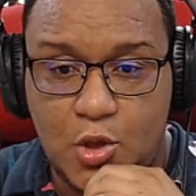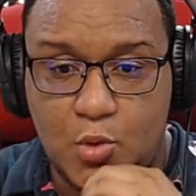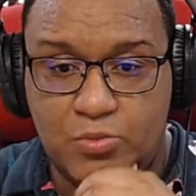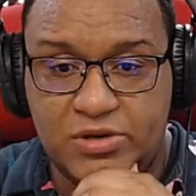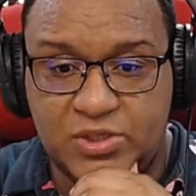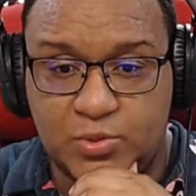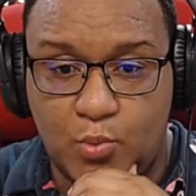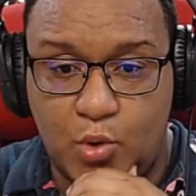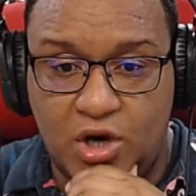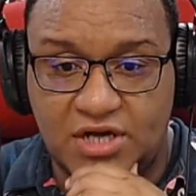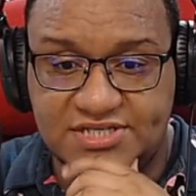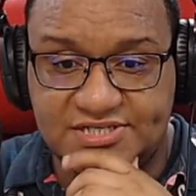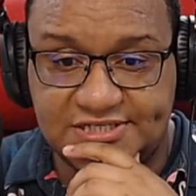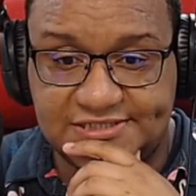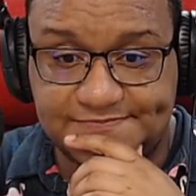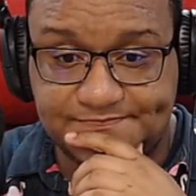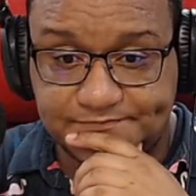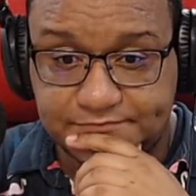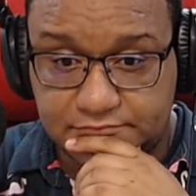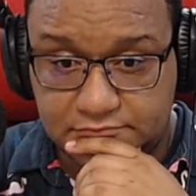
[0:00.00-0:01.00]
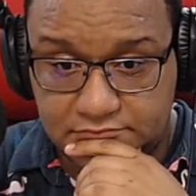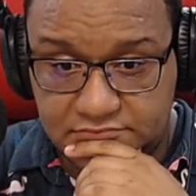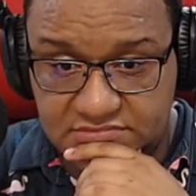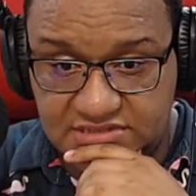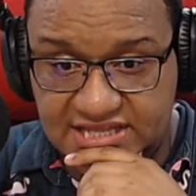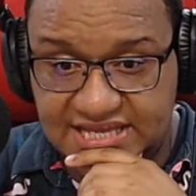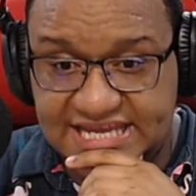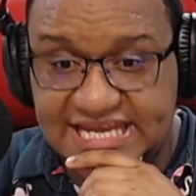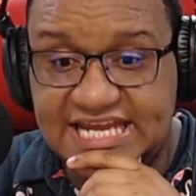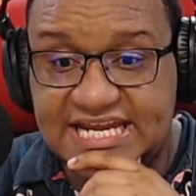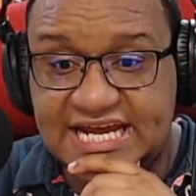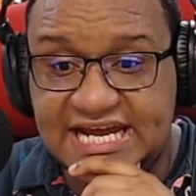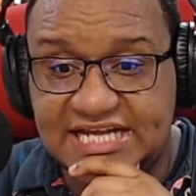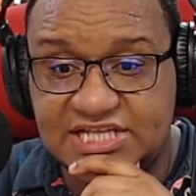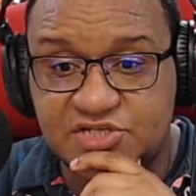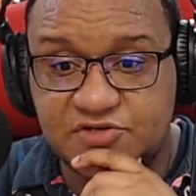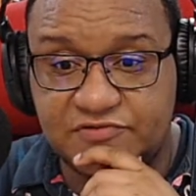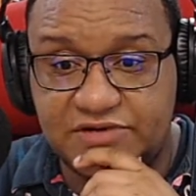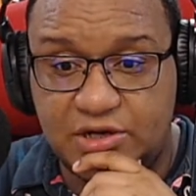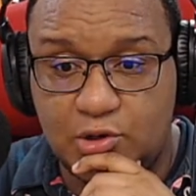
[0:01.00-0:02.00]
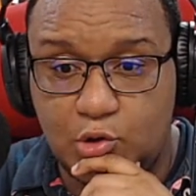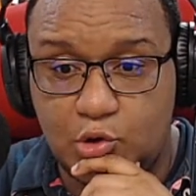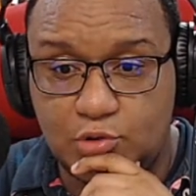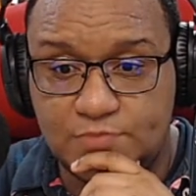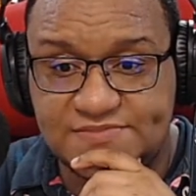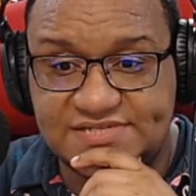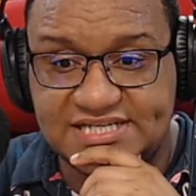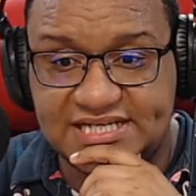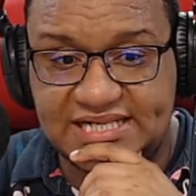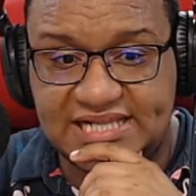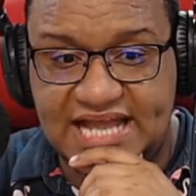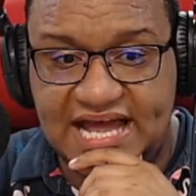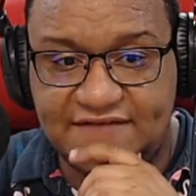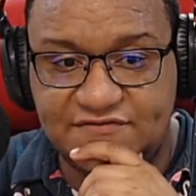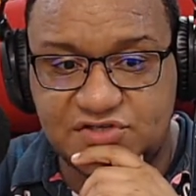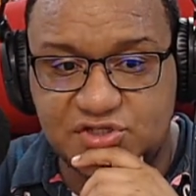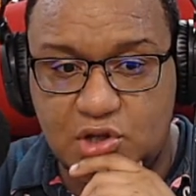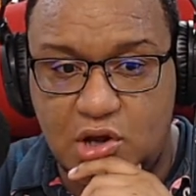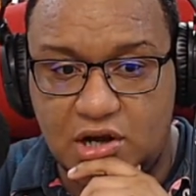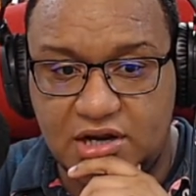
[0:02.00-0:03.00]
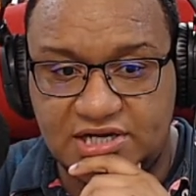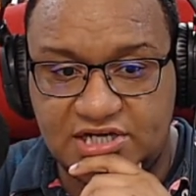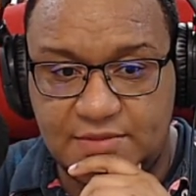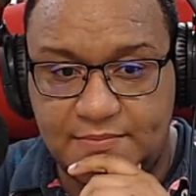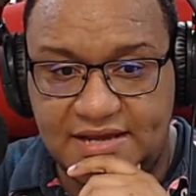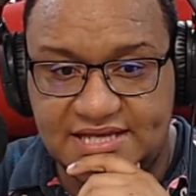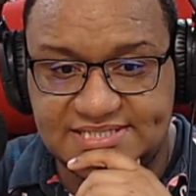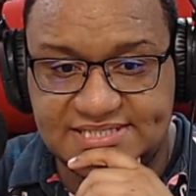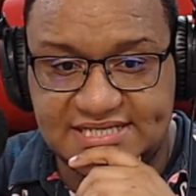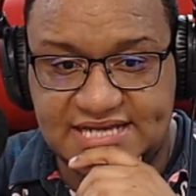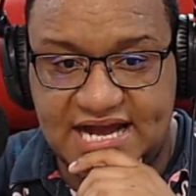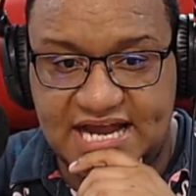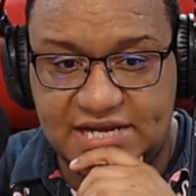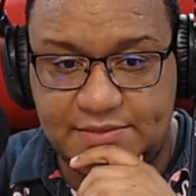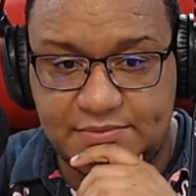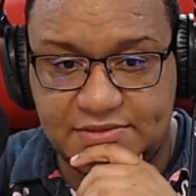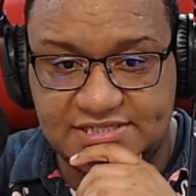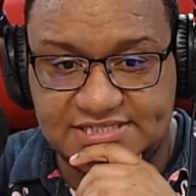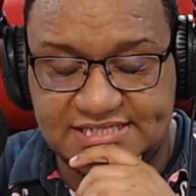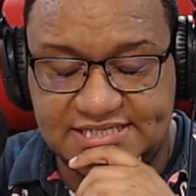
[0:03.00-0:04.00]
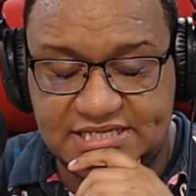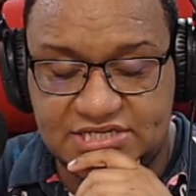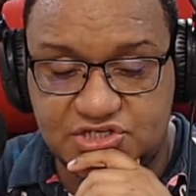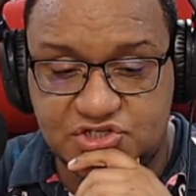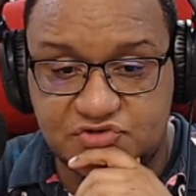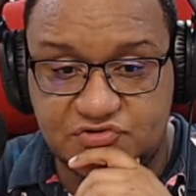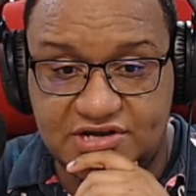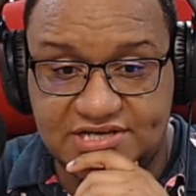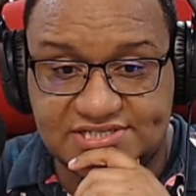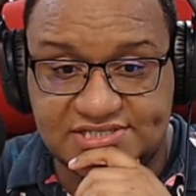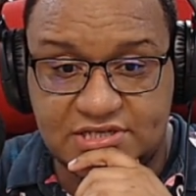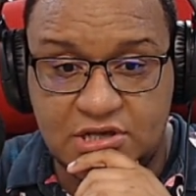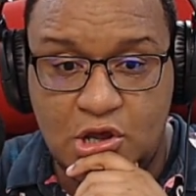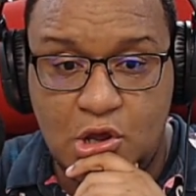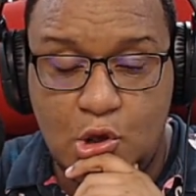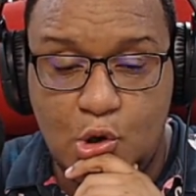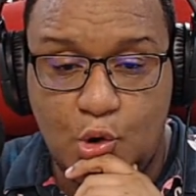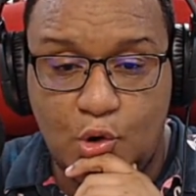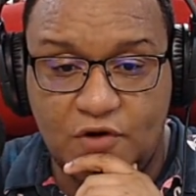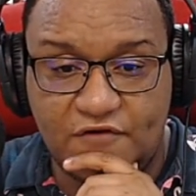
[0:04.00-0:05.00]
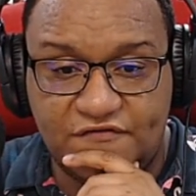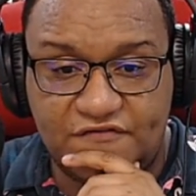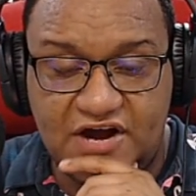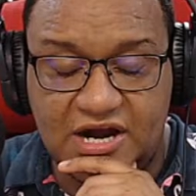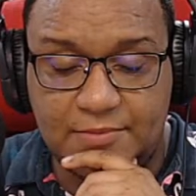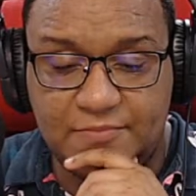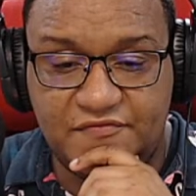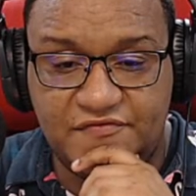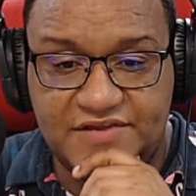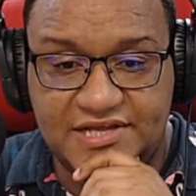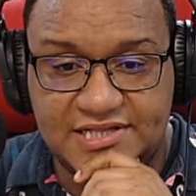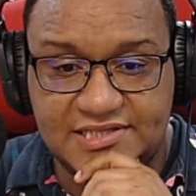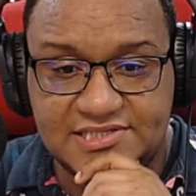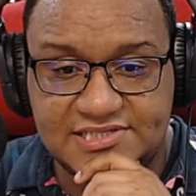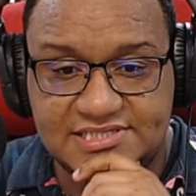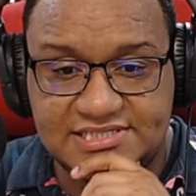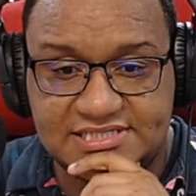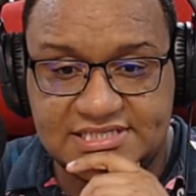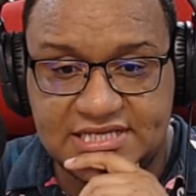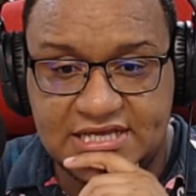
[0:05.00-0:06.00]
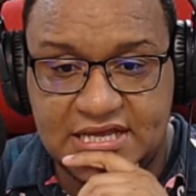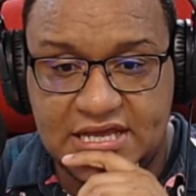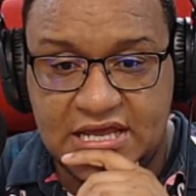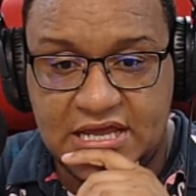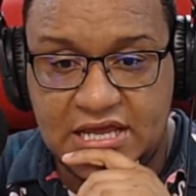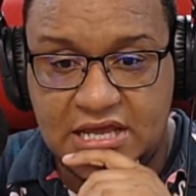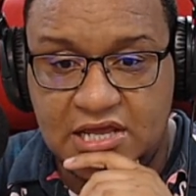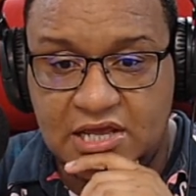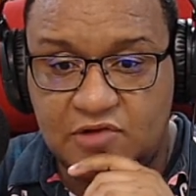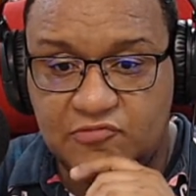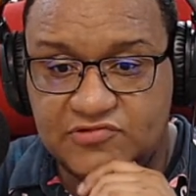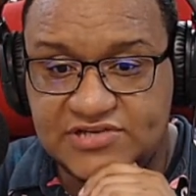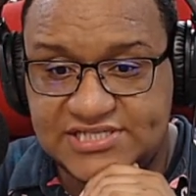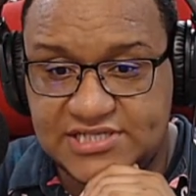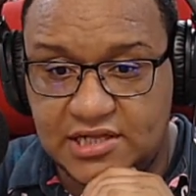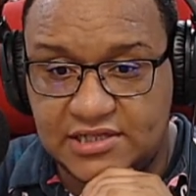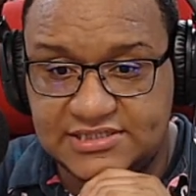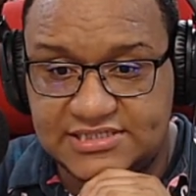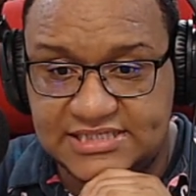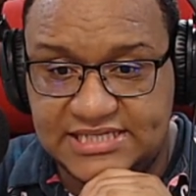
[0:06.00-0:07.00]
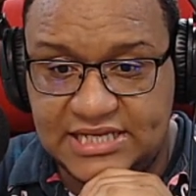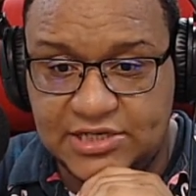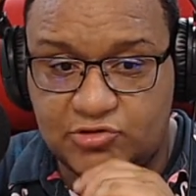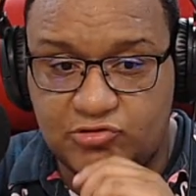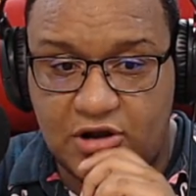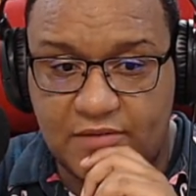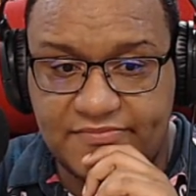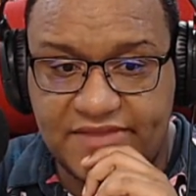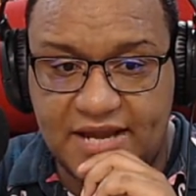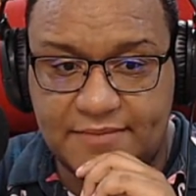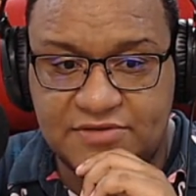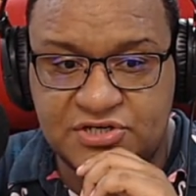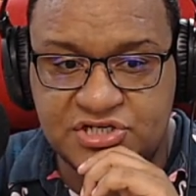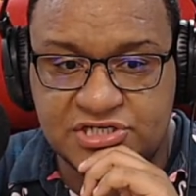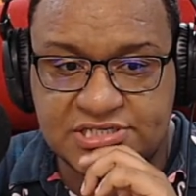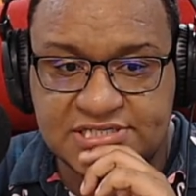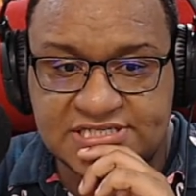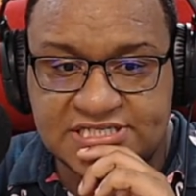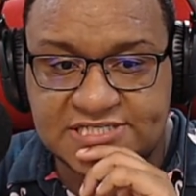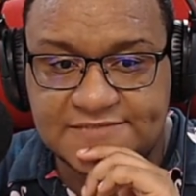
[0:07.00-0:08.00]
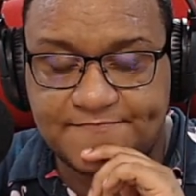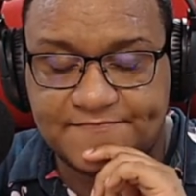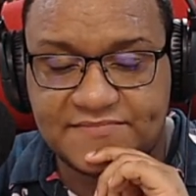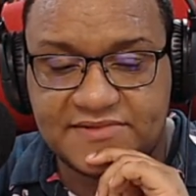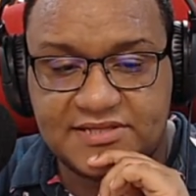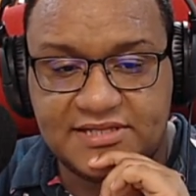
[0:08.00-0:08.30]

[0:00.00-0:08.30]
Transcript: with water either entering homes, livestock and domestic animals in distress, or farm fields, resulting in crop damages.